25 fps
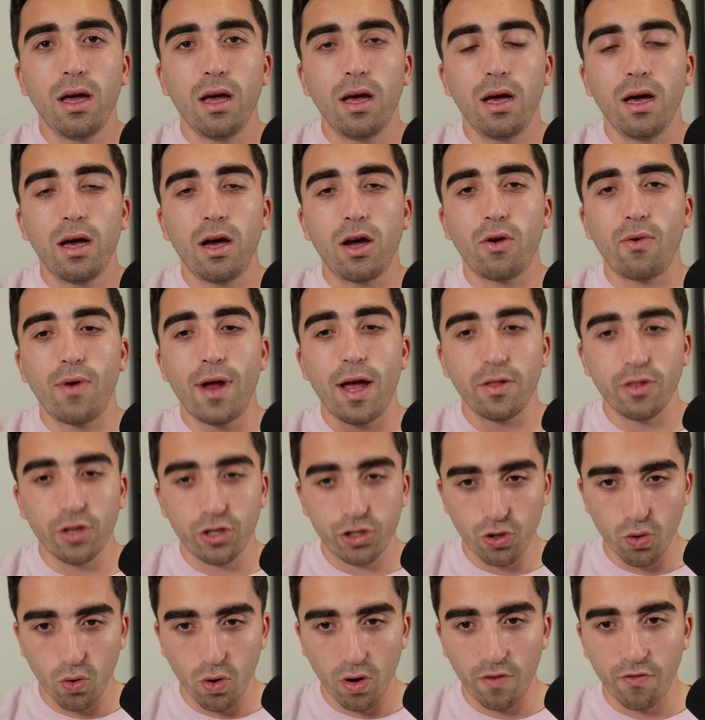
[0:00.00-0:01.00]
around the
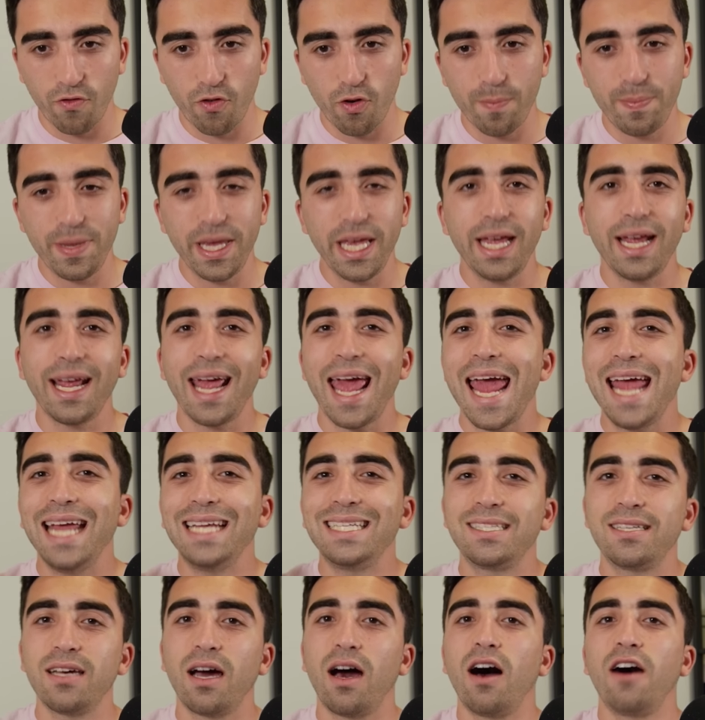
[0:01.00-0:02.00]
tour for being a
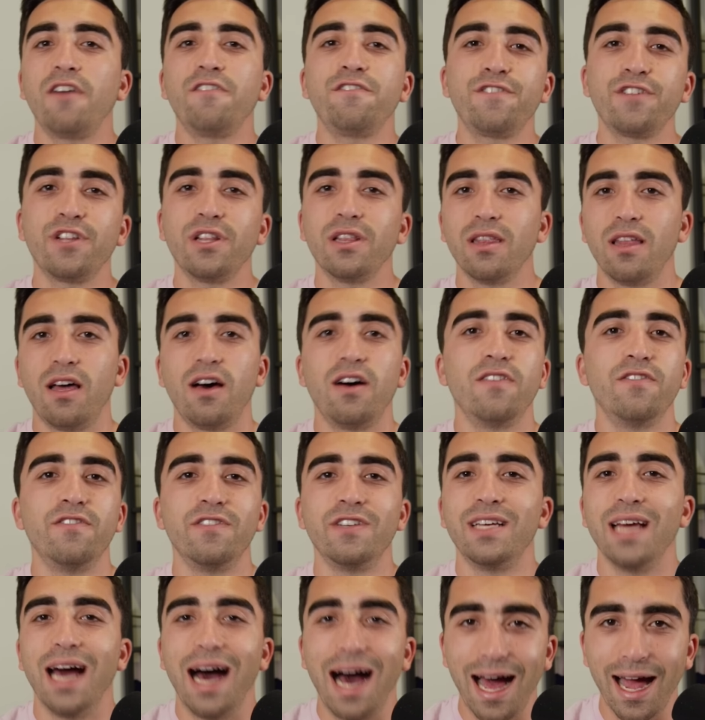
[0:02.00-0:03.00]
tough love
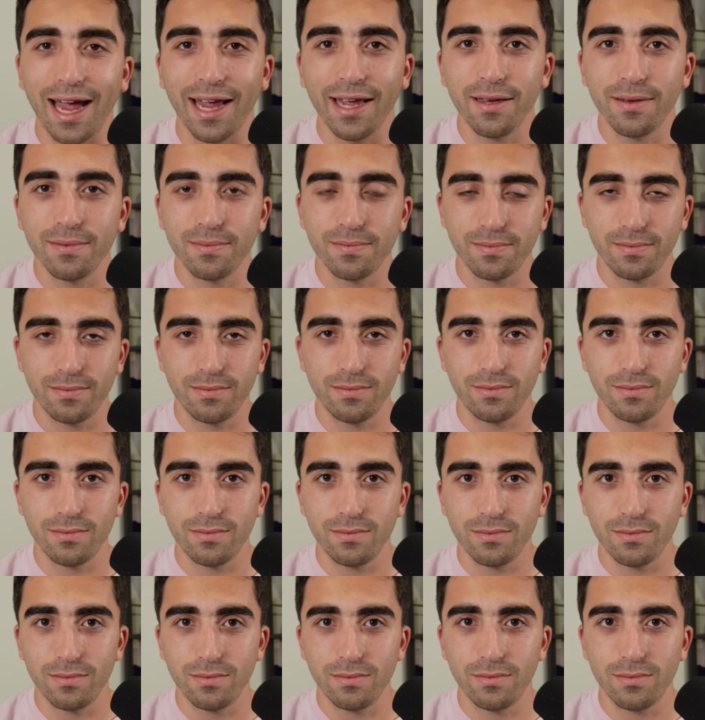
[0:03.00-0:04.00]
guy.
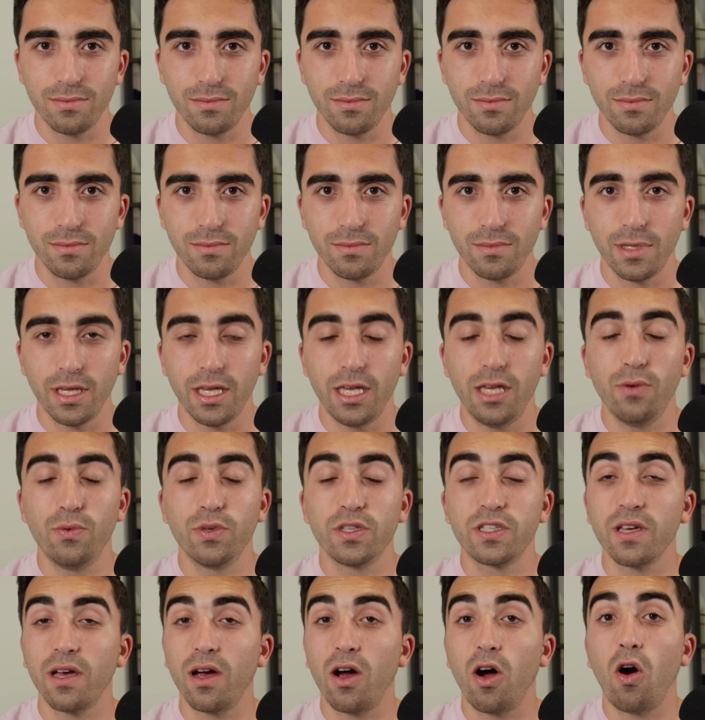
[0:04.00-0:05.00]
He
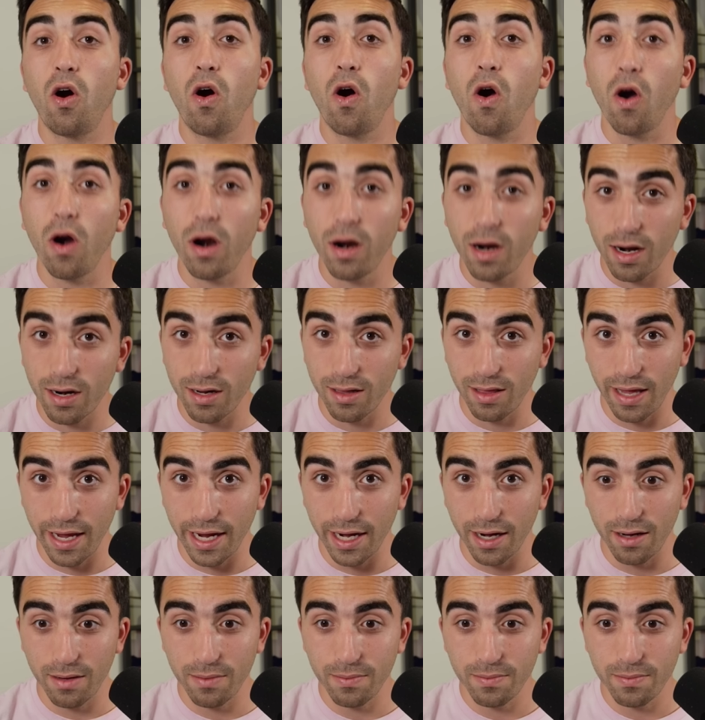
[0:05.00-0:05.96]
was hard on Elena.